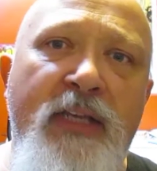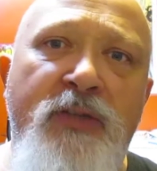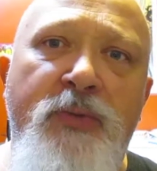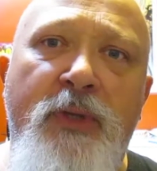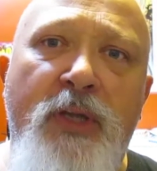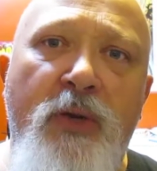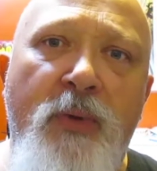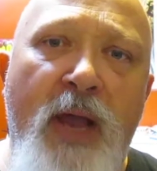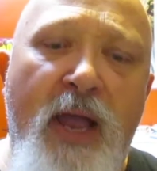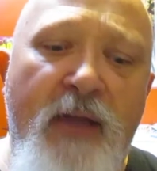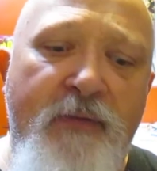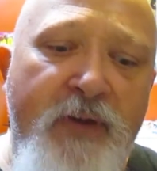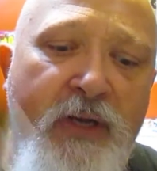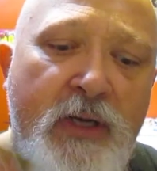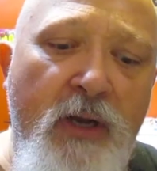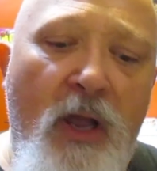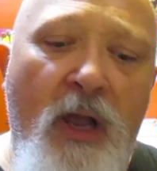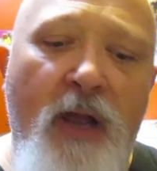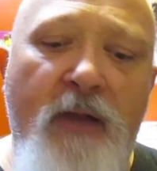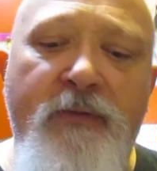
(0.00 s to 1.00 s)
with the graphic
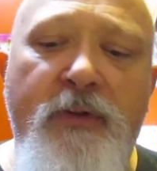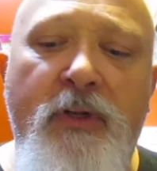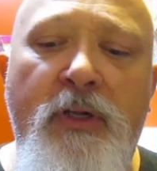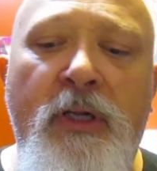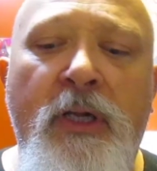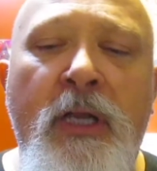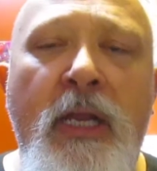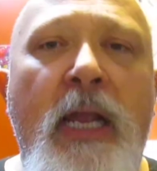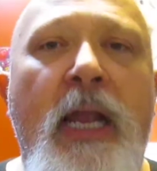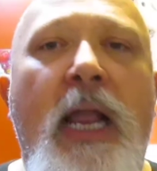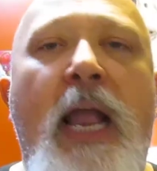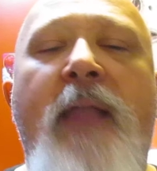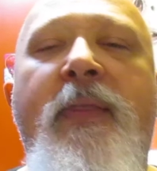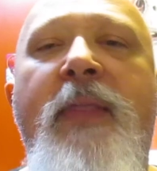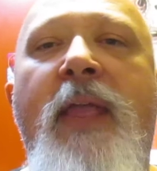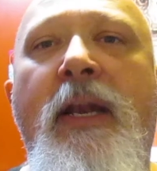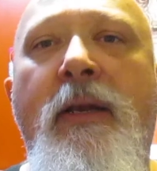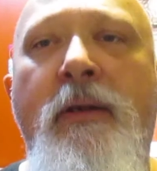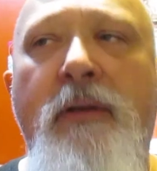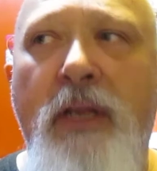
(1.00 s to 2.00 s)
novel, and
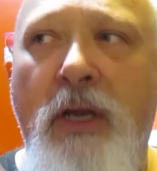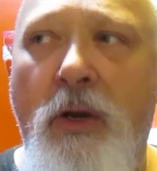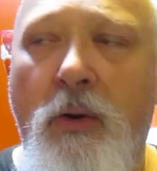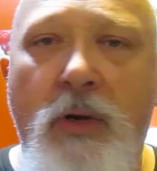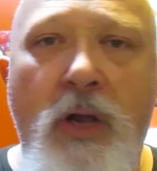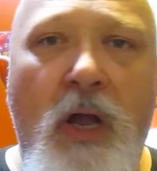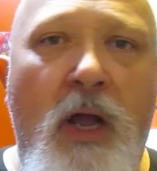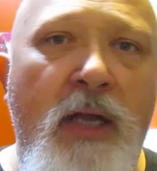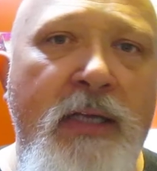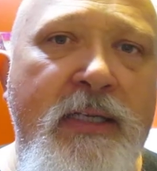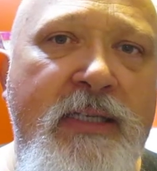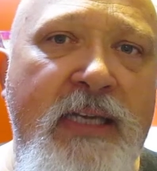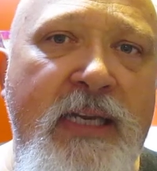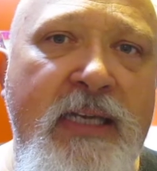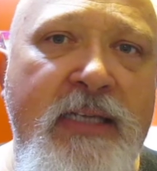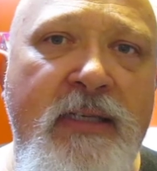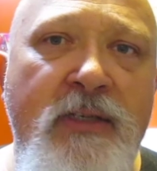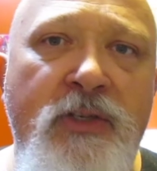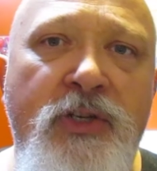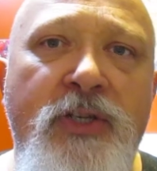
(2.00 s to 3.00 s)
then con
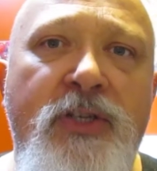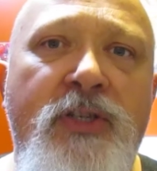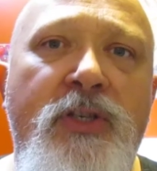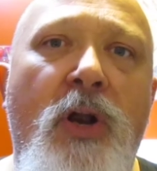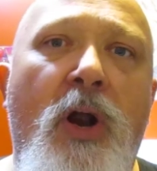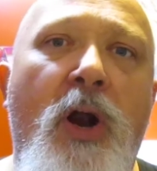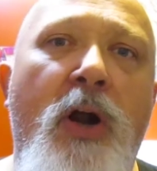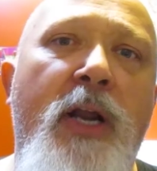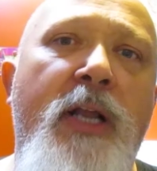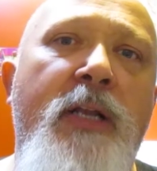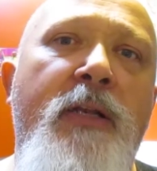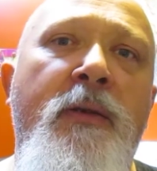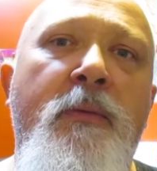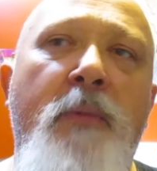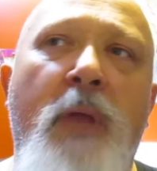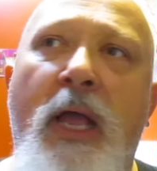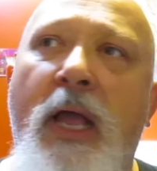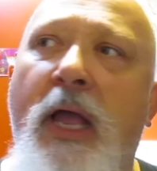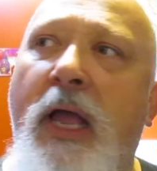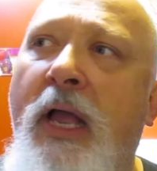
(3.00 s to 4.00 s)
season just started,
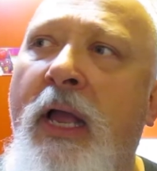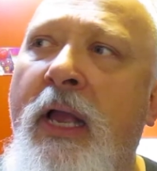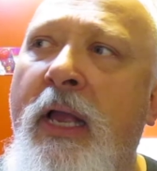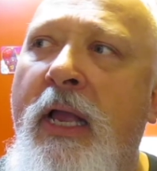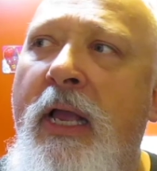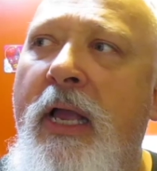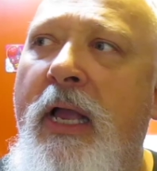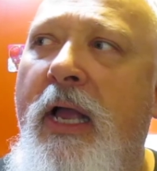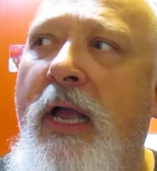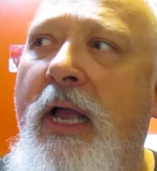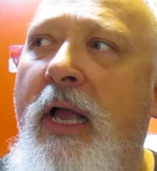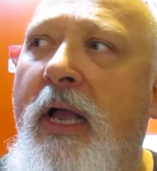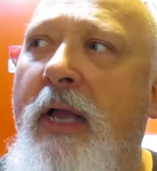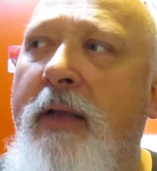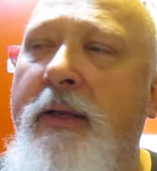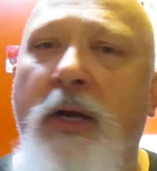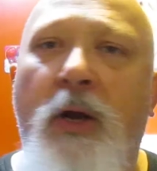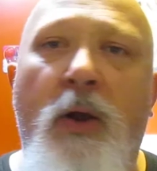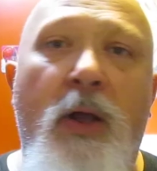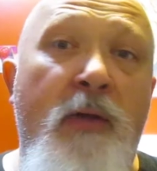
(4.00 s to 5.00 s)

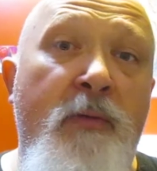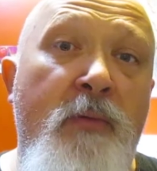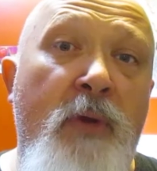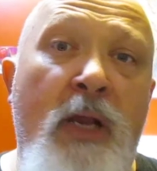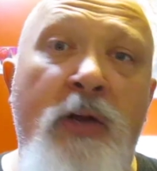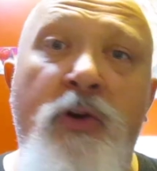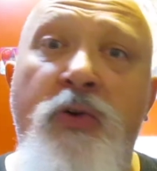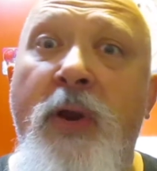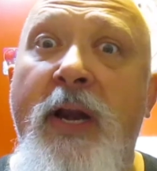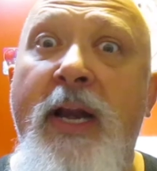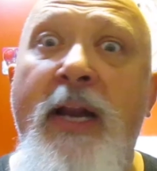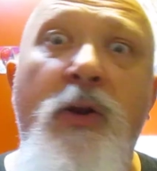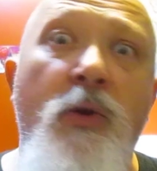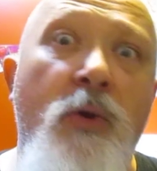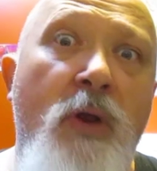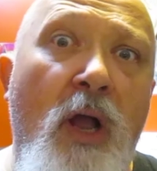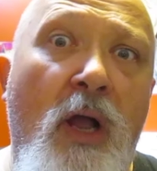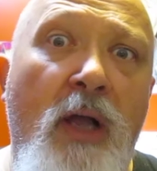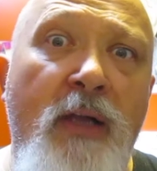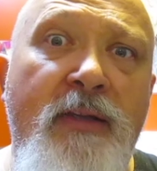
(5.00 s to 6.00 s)
and creating new
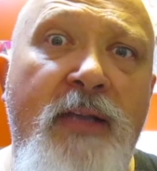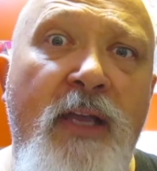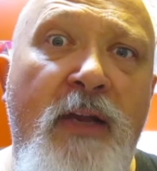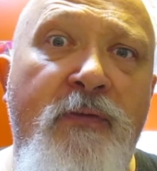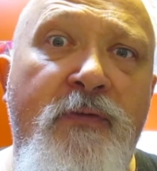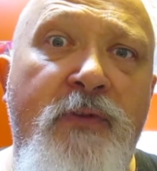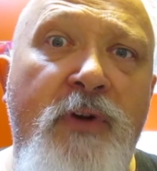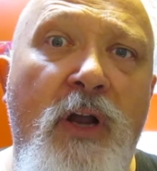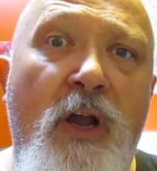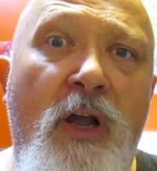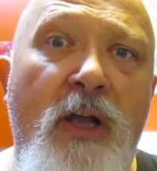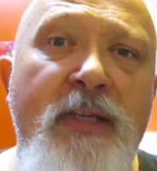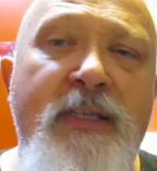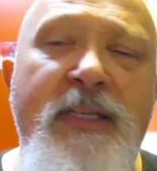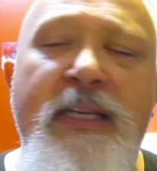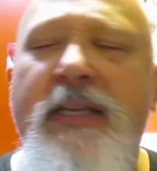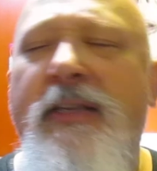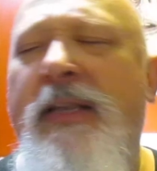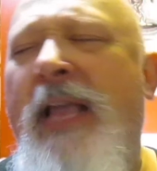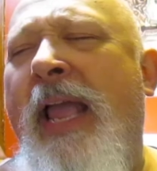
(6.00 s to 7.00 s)
content for con
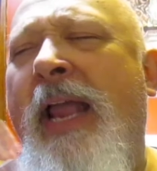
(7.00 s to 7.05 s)
season.